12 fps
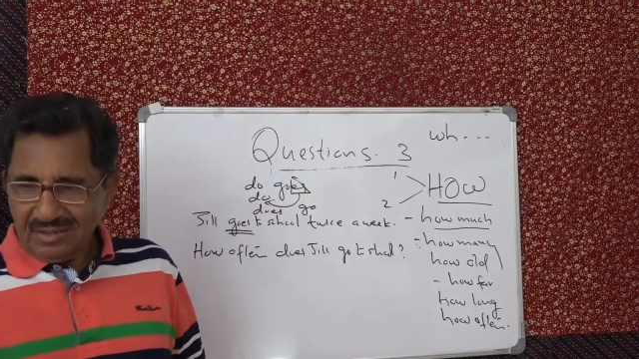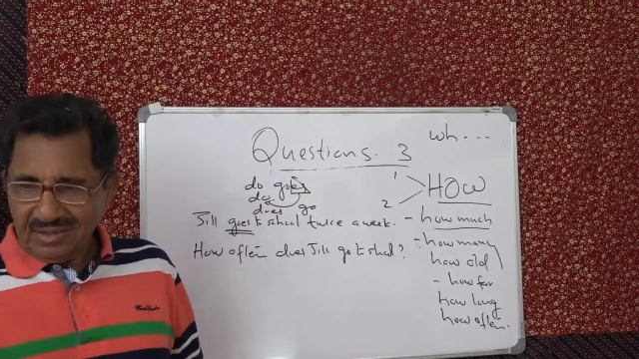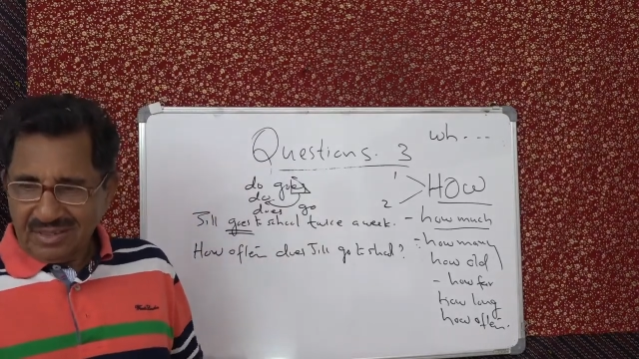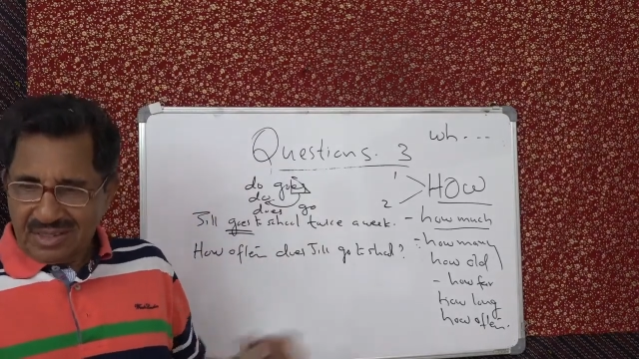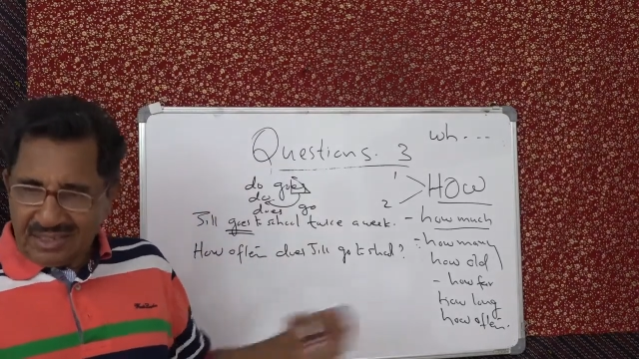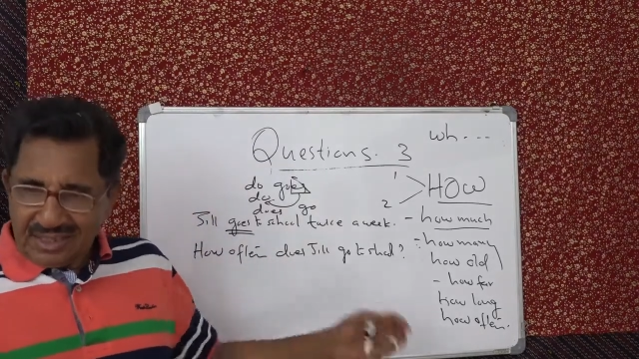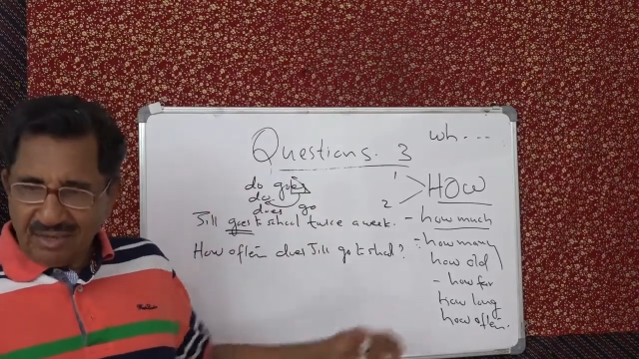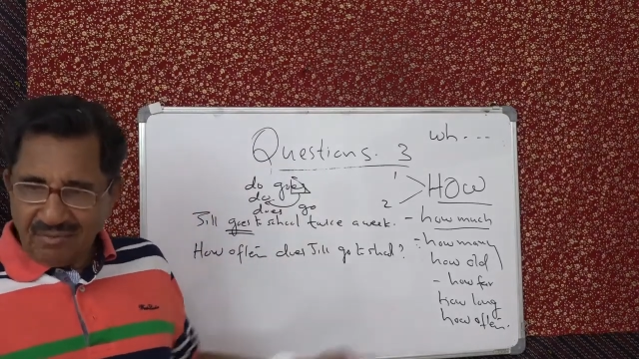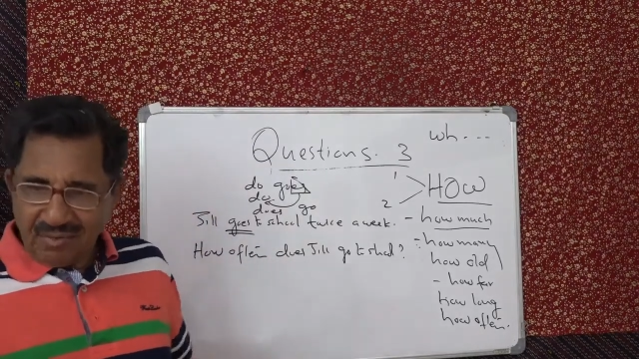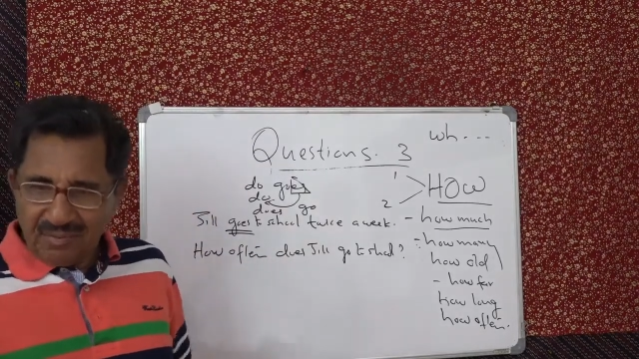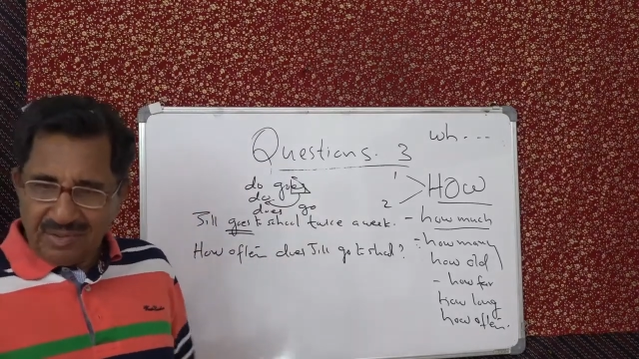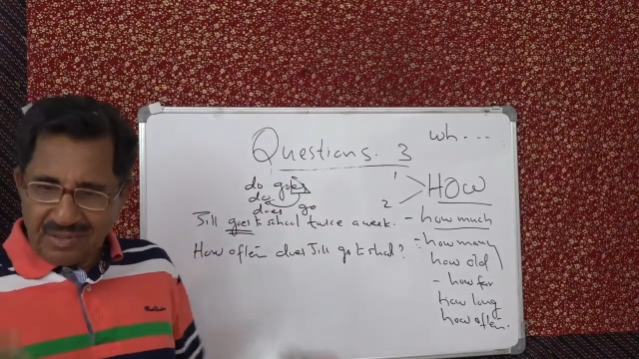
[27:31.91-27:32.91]
This
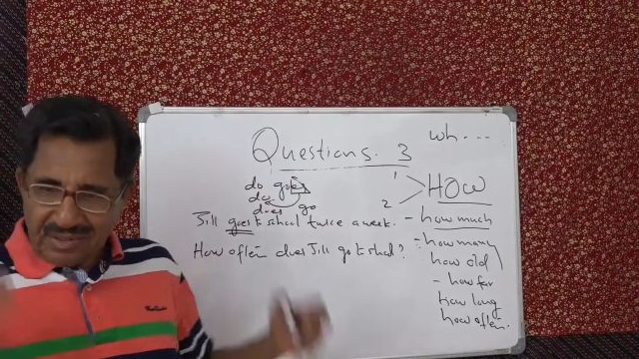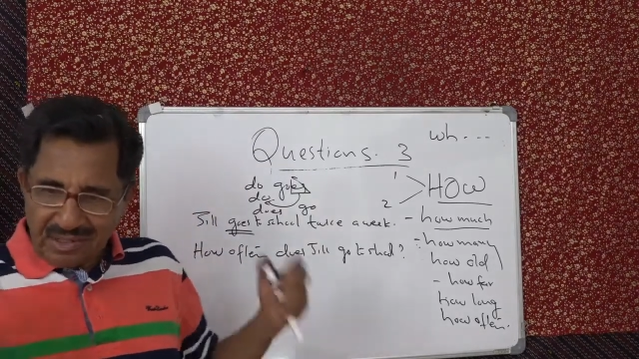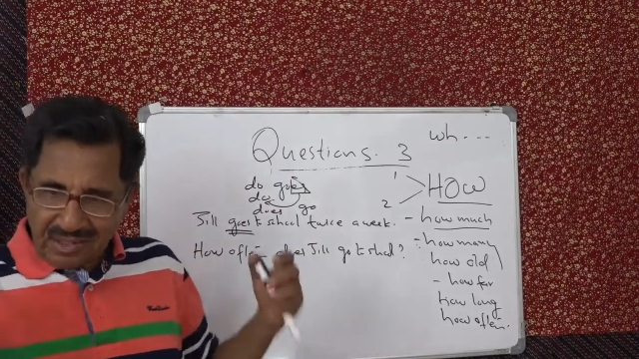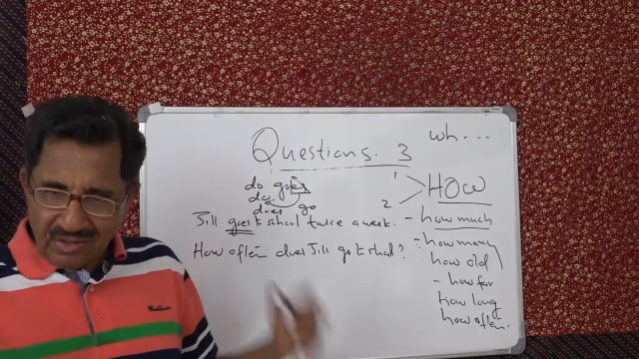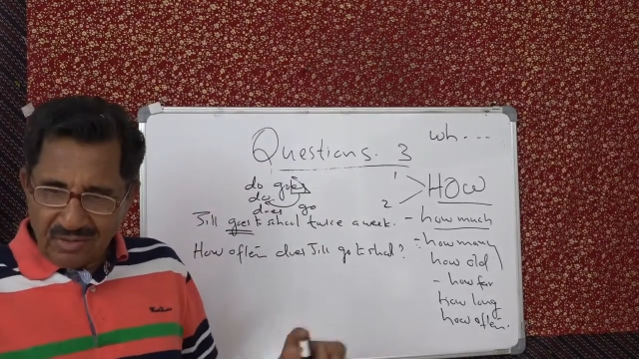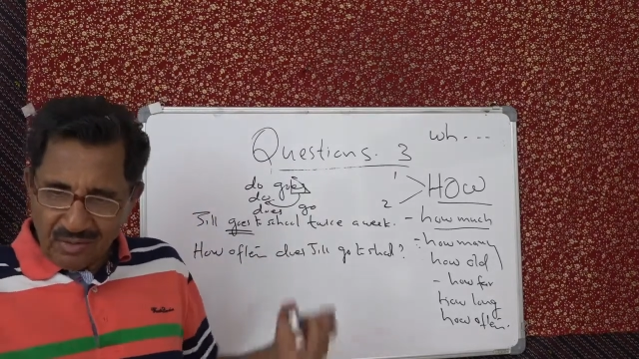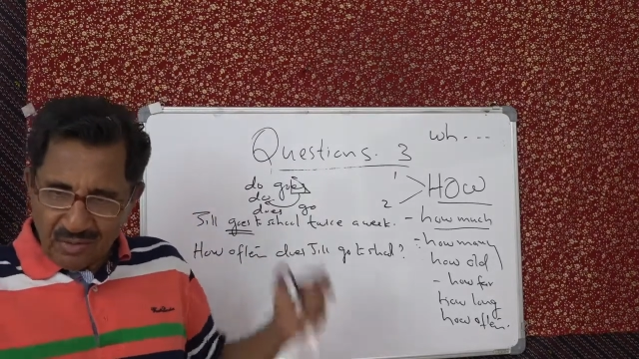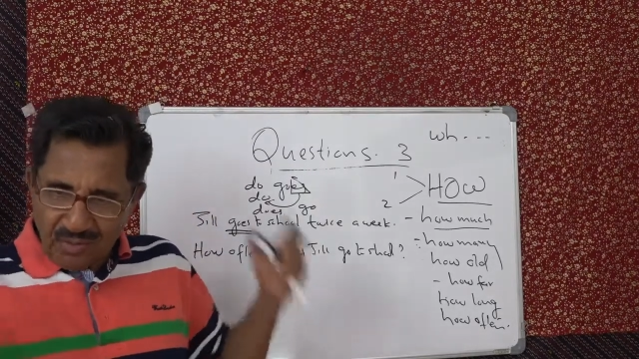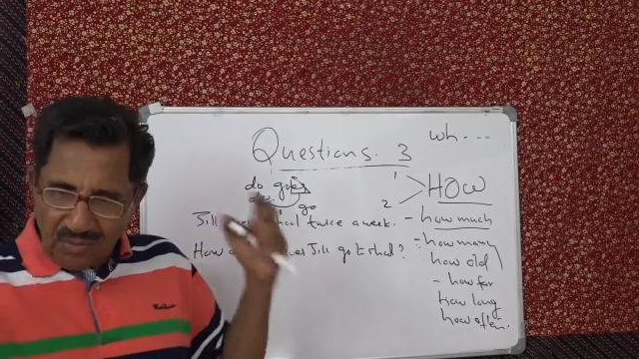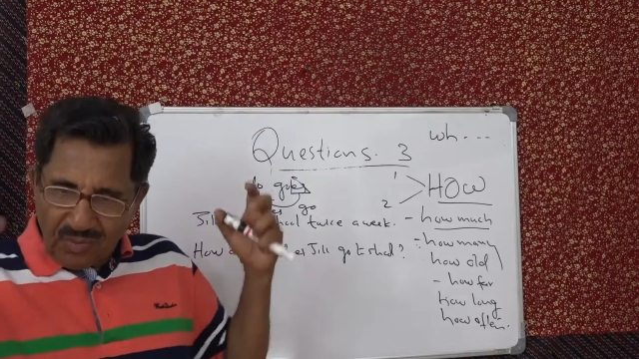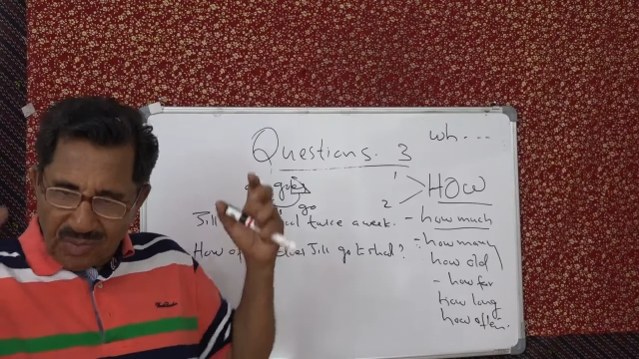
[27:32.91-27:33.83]
information, you